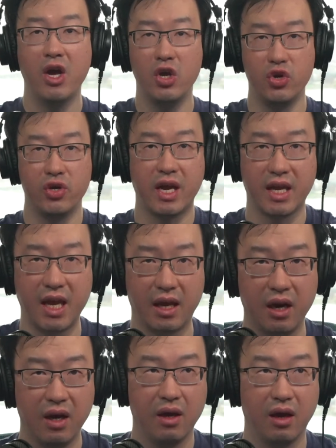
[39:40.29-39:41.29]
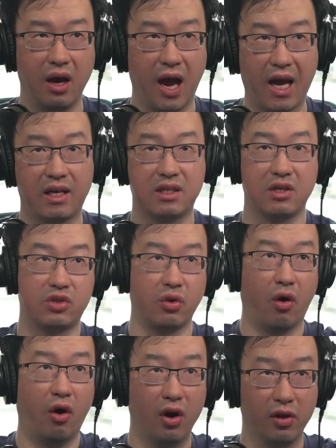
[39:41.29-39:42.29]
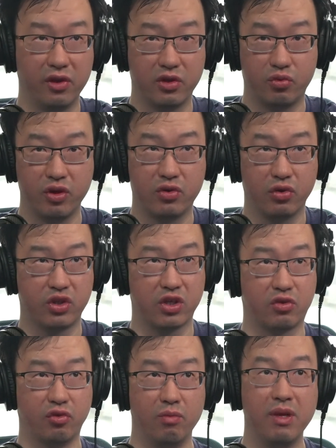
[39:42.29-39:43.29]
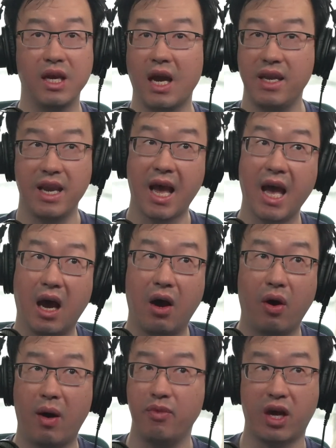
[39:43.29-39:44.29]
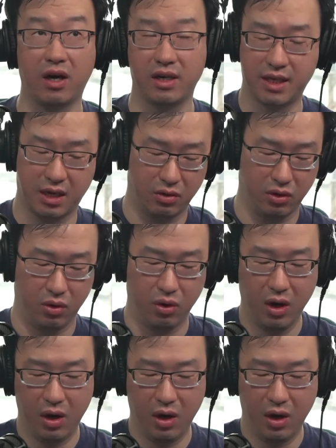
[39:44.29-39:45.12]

you can get access to all of these resources through me. And now I'm not going to tell you